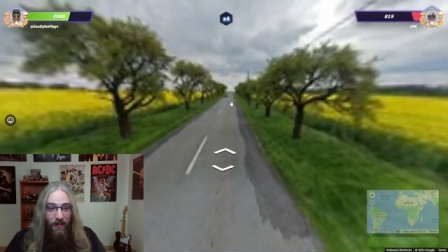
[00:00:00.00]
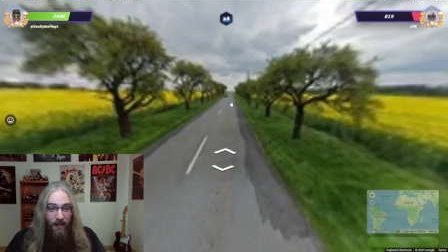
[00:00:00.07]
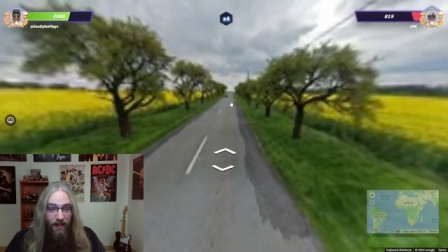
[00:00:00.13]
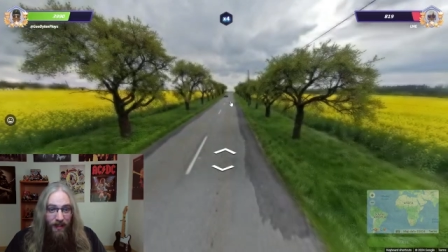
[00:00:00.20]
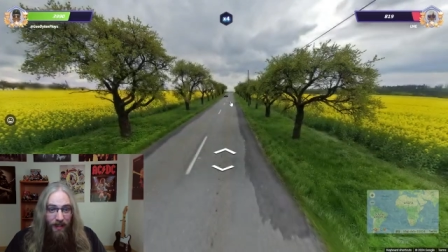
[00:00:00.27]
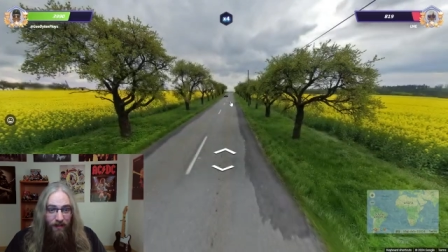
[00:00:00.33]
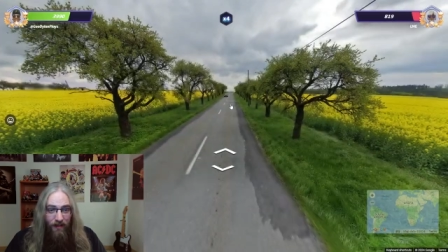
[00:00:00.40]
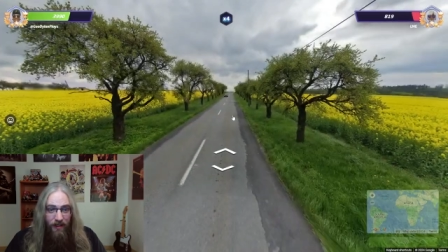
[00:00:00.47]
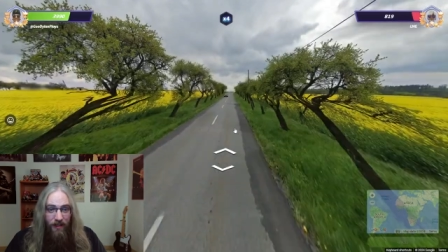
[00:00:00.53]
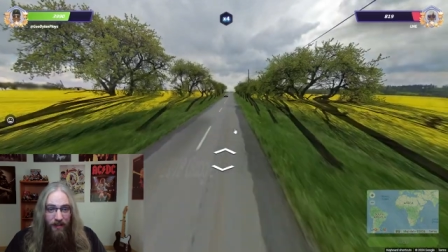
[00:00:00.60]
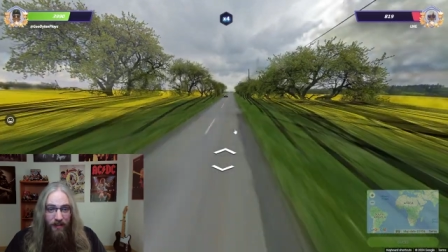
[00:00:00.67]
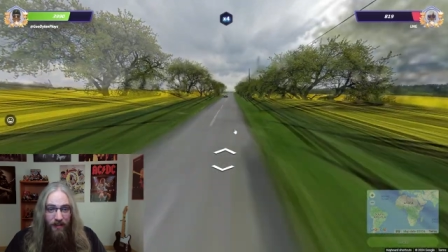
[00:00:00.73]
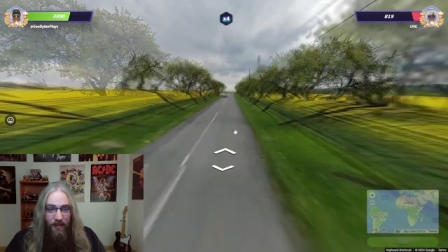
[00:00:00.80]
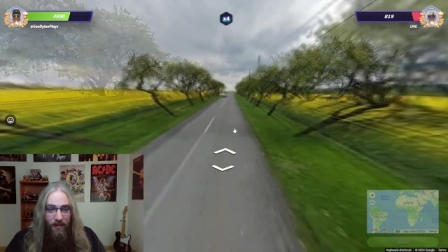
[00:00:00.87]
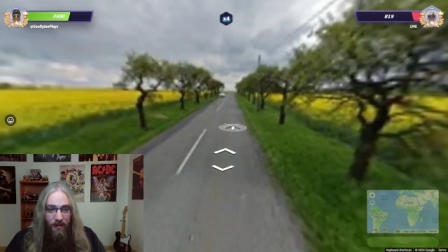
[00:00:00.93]

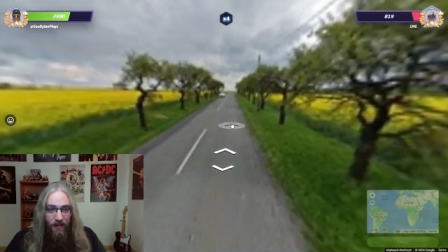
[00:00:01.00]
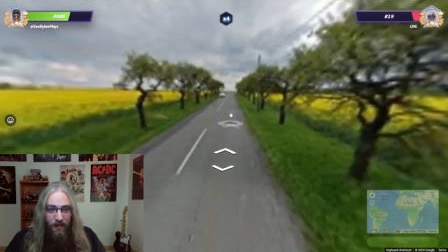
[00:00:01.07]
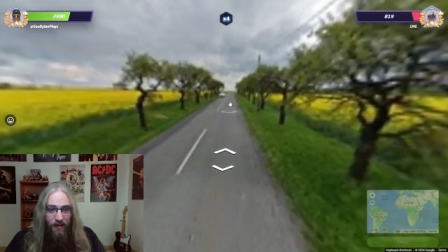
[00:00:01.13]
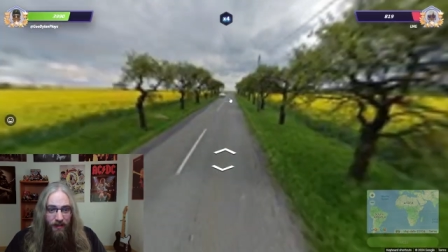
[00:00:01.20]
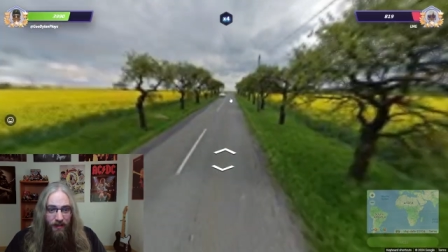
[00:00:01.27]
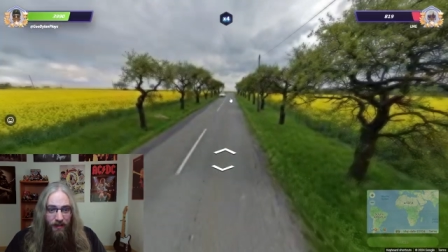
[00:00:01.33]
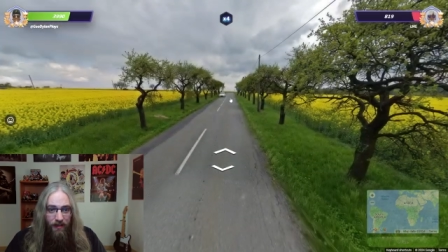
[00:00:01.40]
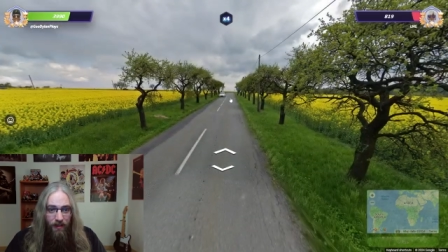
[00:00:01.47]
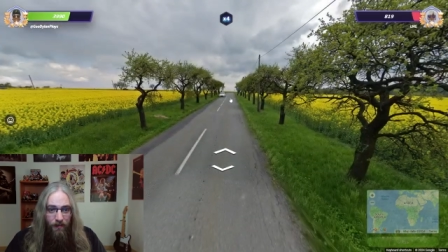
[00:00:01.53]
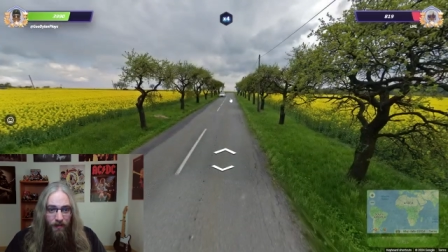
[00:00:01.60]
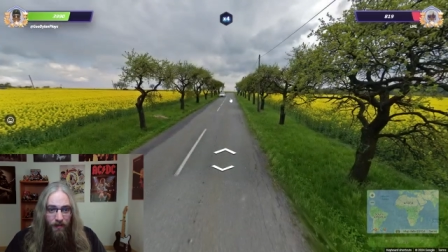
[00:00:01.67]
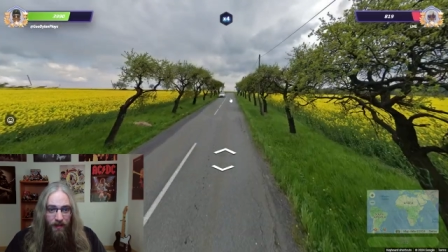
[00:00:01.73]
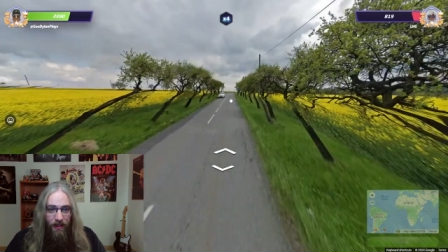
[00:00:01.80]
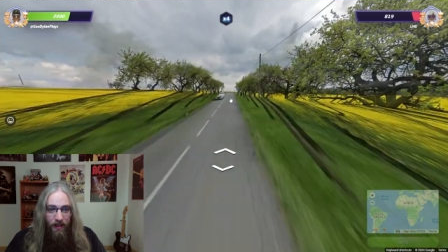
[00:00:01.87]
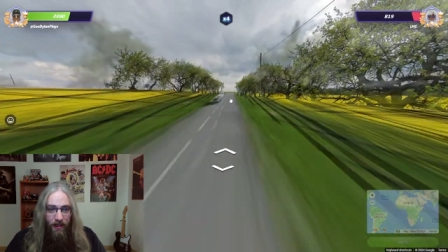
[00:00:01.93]
Latvia, up
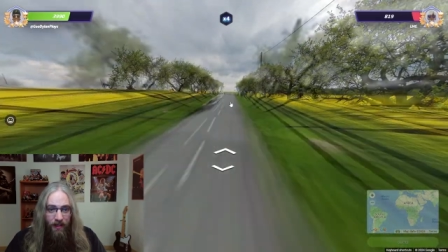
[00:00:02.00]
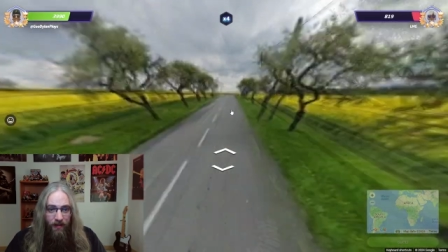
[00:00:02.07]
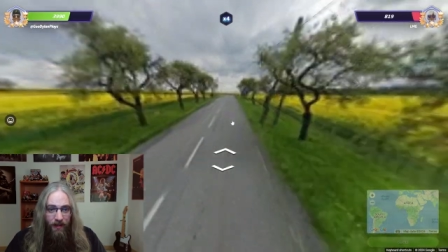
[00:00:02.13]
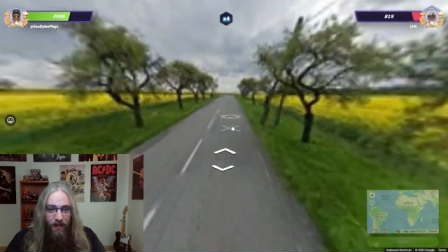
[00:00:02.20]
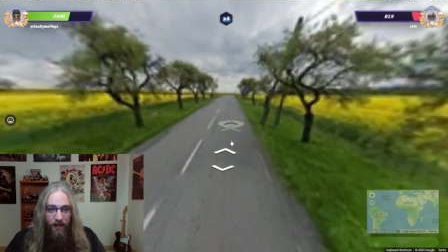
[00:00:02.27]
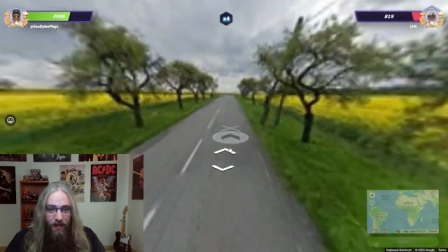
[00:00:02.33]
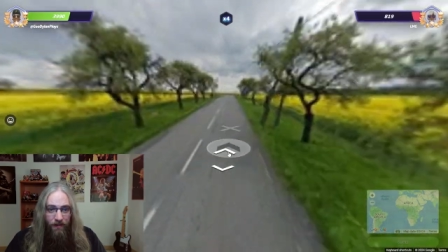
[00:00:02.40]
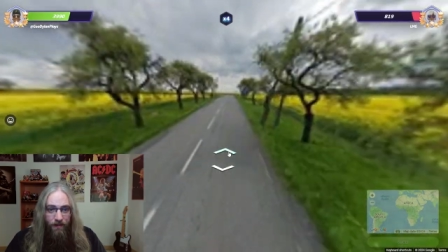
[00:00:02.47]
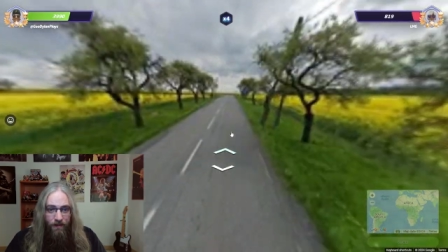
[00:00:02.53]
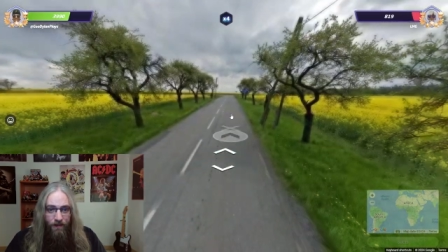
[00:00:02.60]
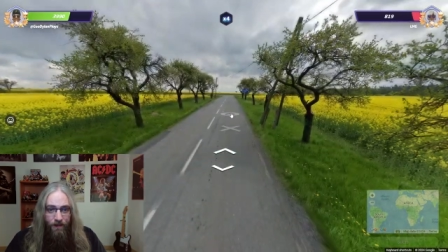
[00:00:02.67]
in that area.